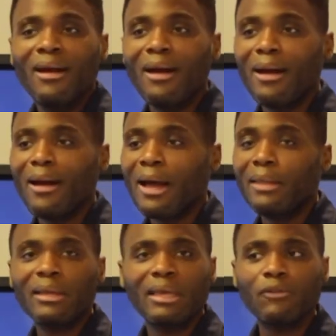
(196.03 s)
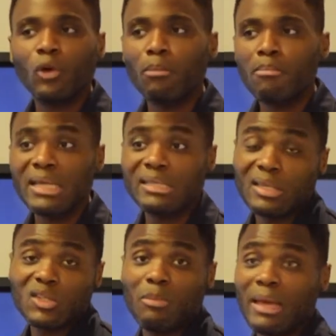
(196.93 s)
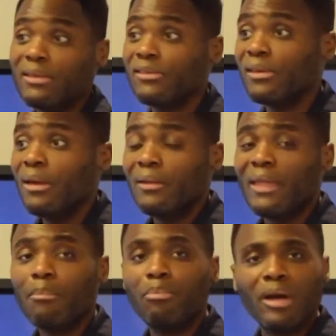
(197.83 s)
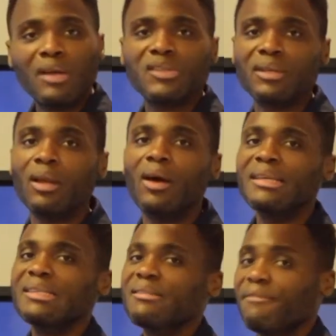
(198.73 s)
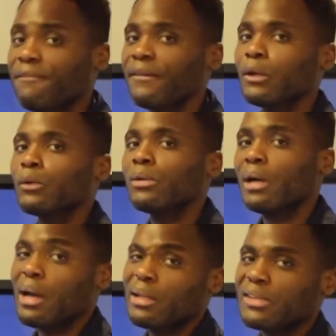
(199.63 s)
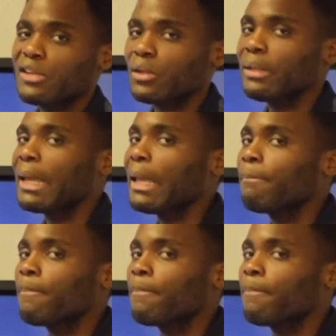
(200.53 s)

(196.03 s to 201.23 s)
and give your meeting space that personalized feel, essentially name.